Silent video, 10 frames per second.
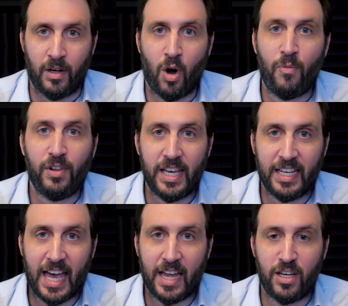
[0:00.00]
Hopefully,
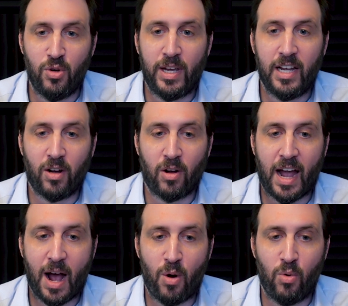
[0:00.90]
again, you hear
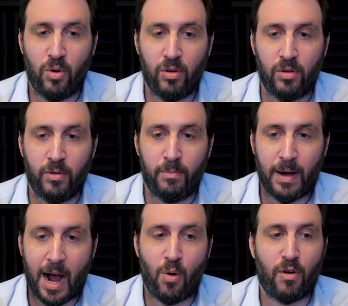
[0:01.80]
how
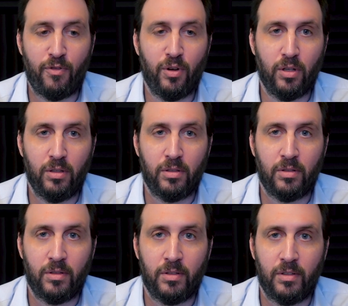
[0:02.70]
powerful
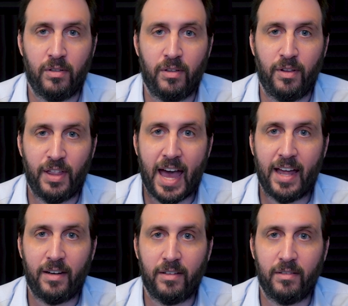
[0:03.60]

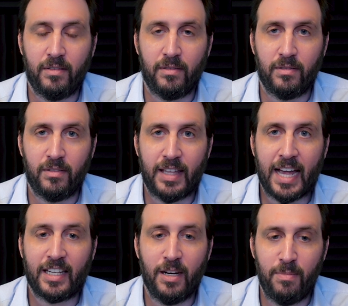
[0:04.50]
that
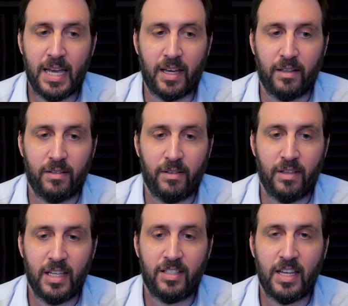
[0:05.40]
can be.
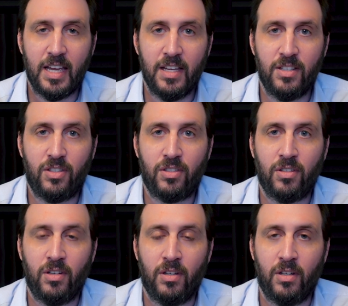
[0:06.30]
This is